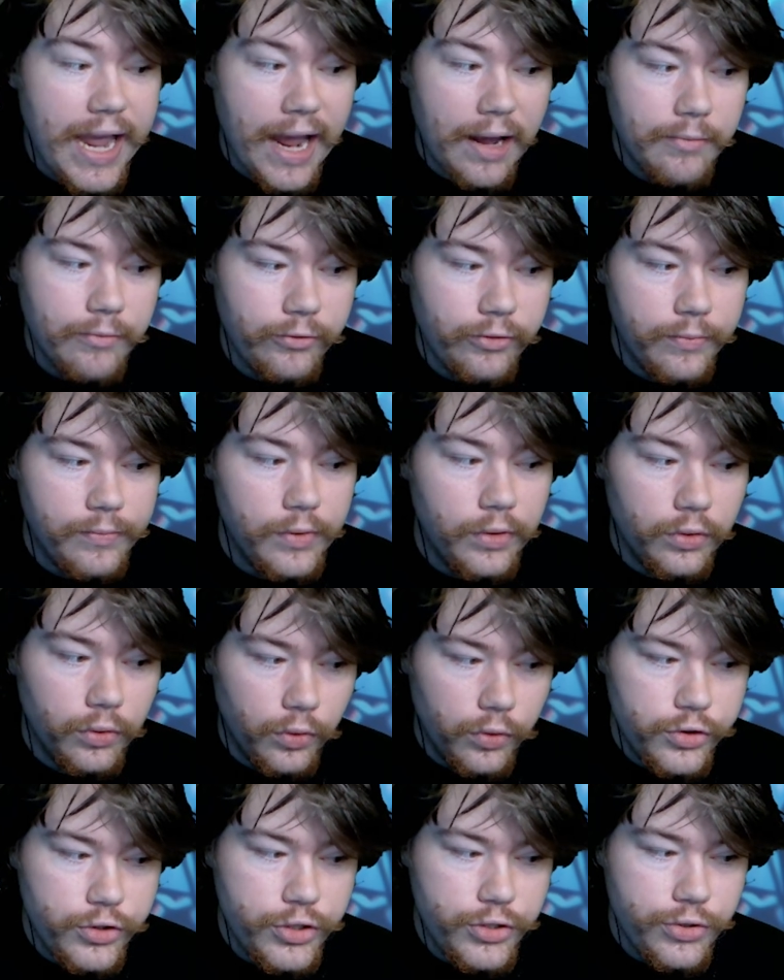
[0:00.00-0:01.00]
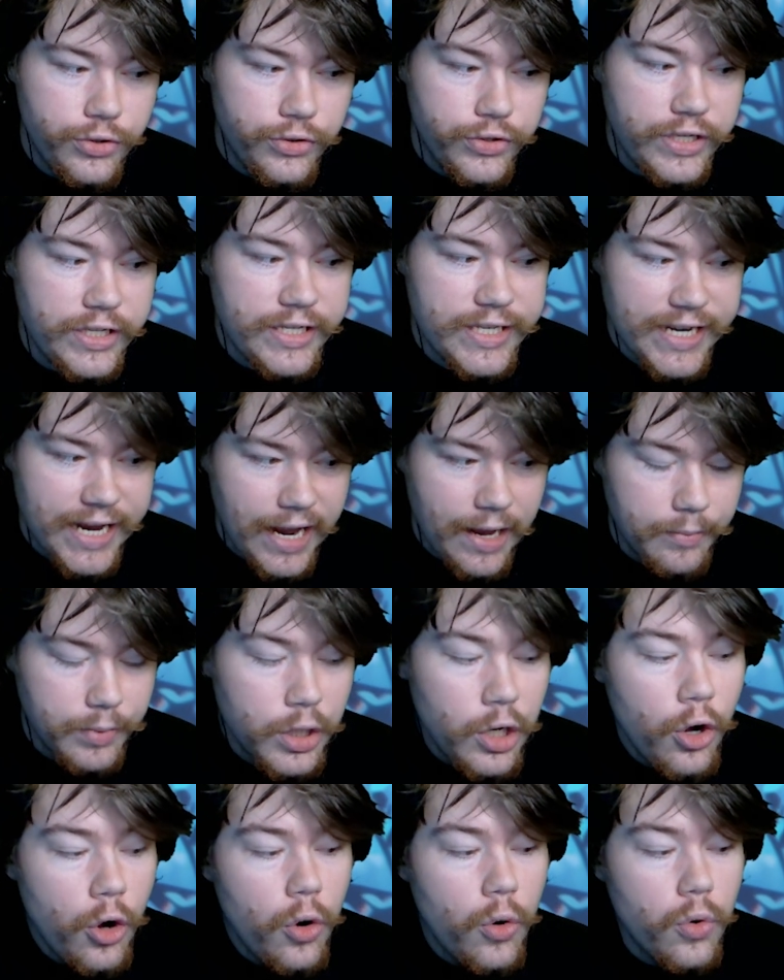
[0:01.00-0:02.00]
app from the launcher using Tab,
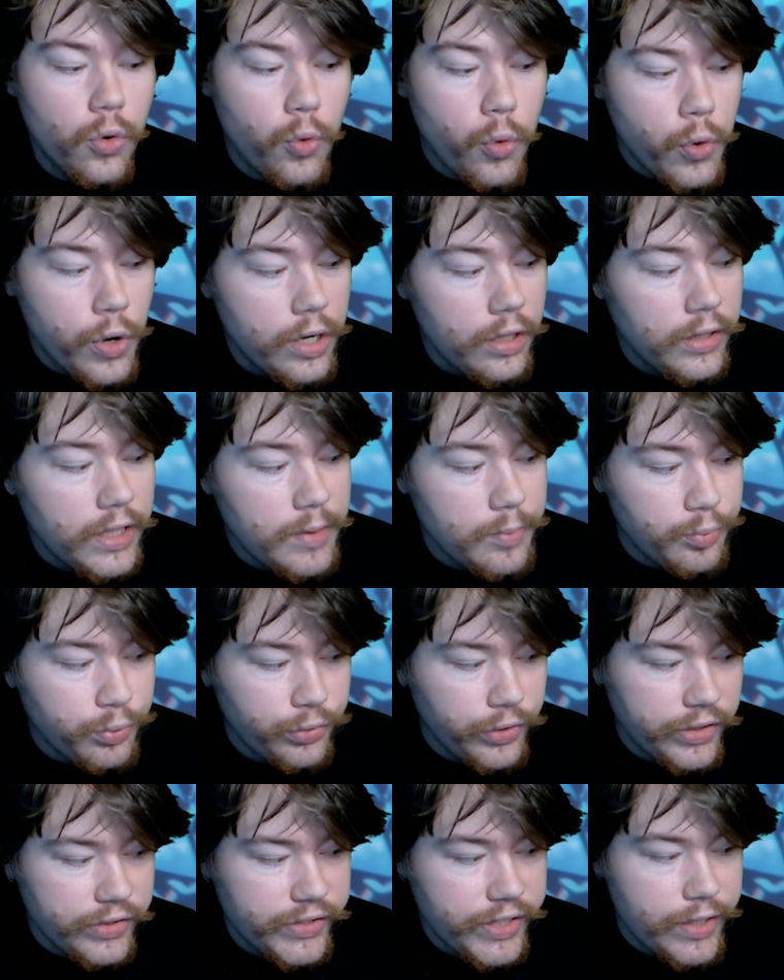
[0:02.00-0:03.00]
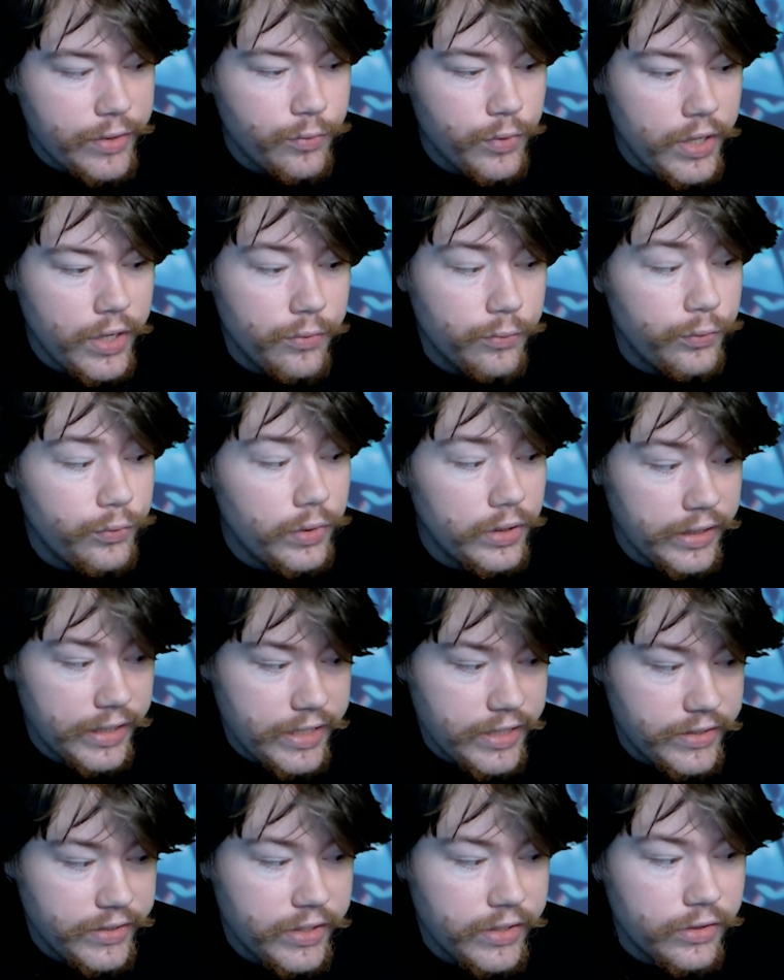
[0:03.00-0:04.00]
or quickly press and, and
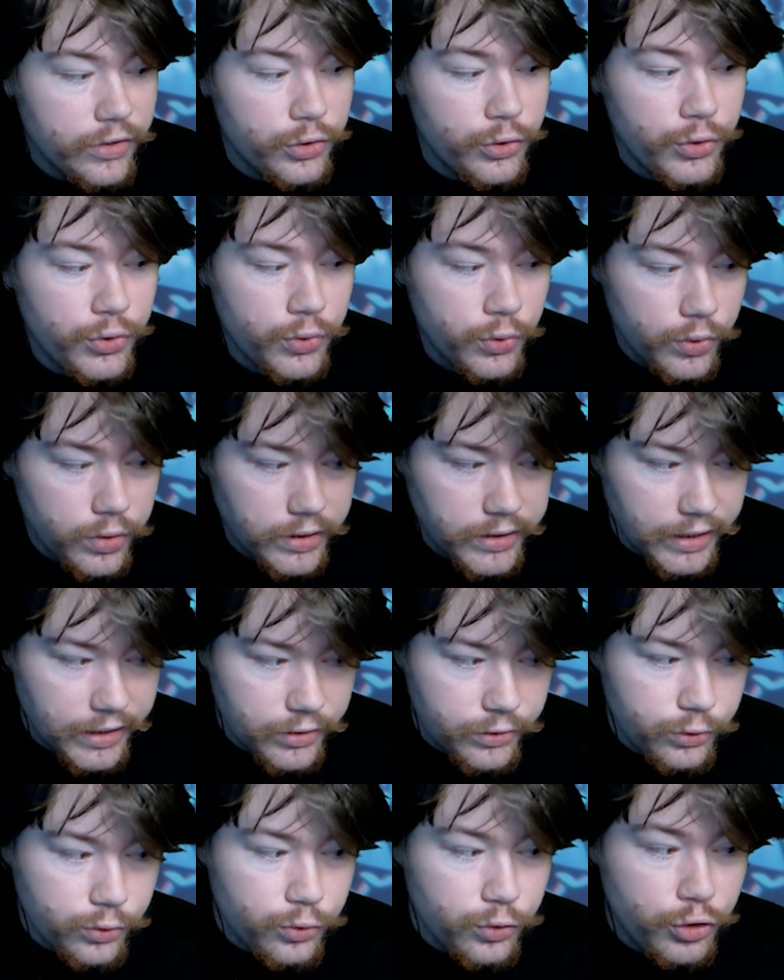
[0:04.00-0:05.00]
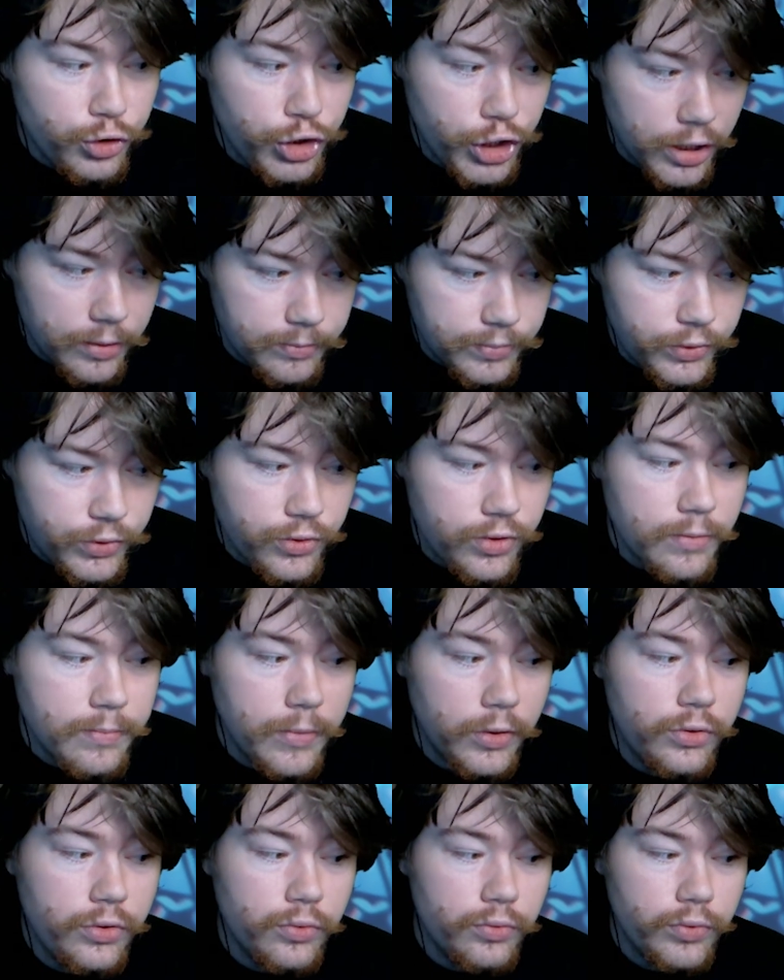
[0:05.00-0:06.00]
release the shortcut to jump to the
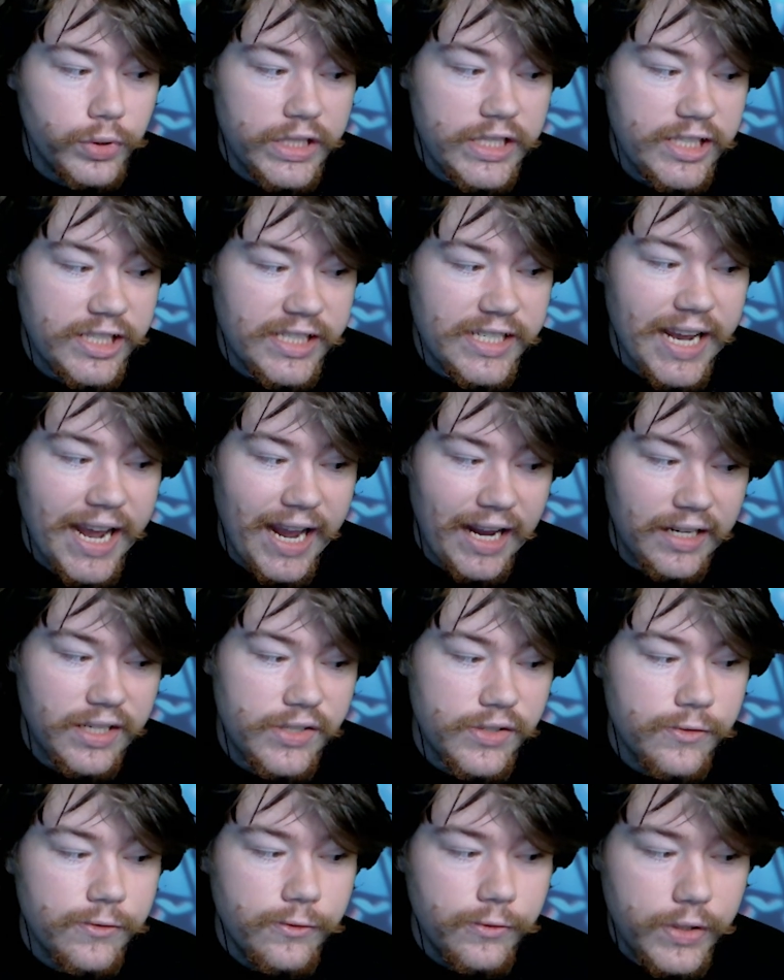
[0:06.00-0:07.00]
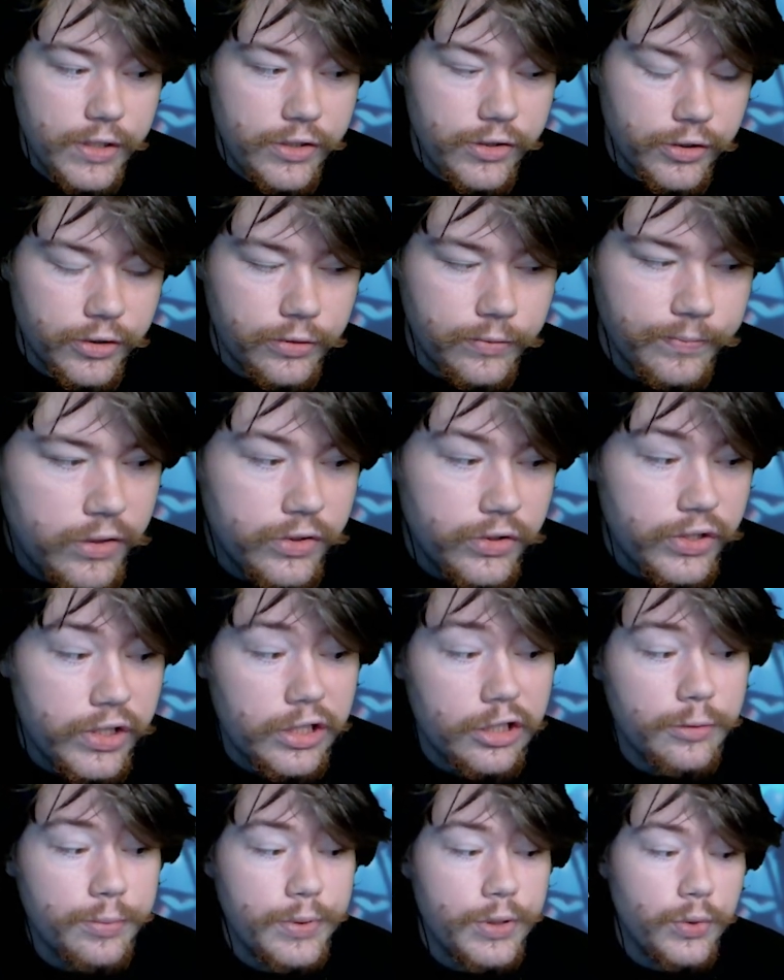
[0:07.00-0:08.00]
most recent active window. To
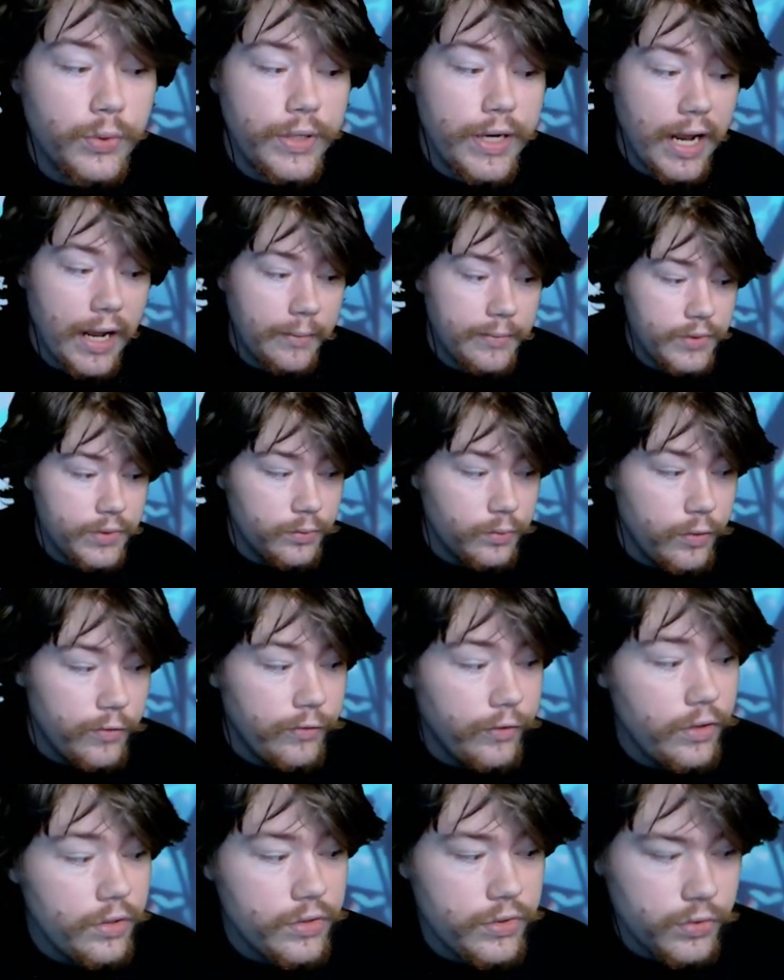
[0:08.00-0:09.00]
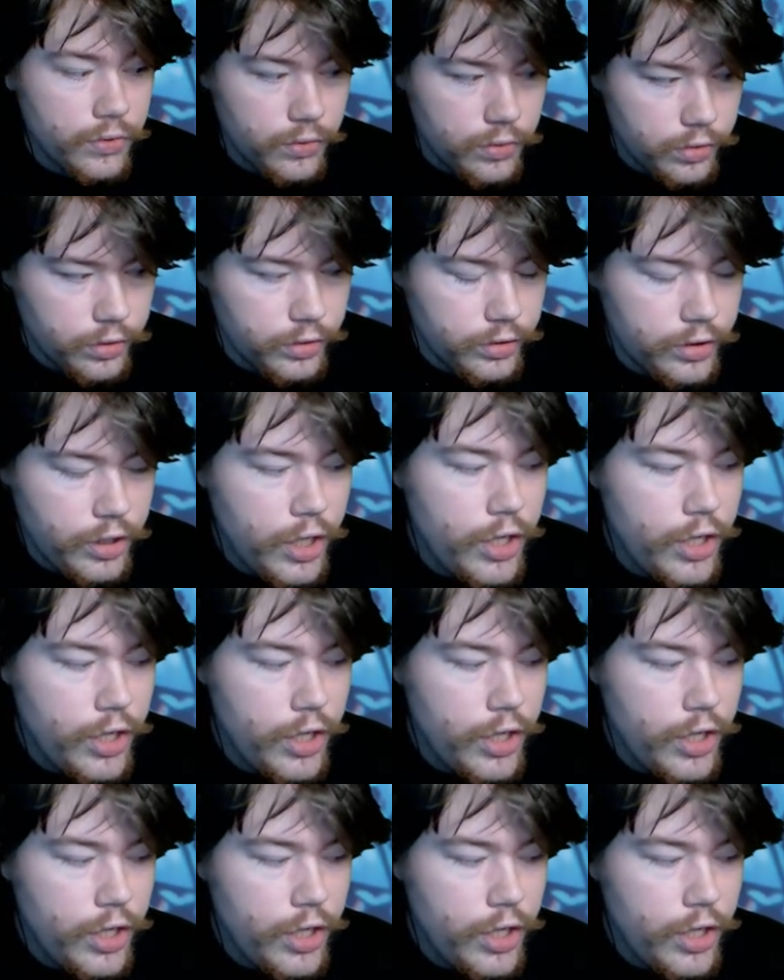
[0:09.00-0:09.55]
cycle between apps in reverse order,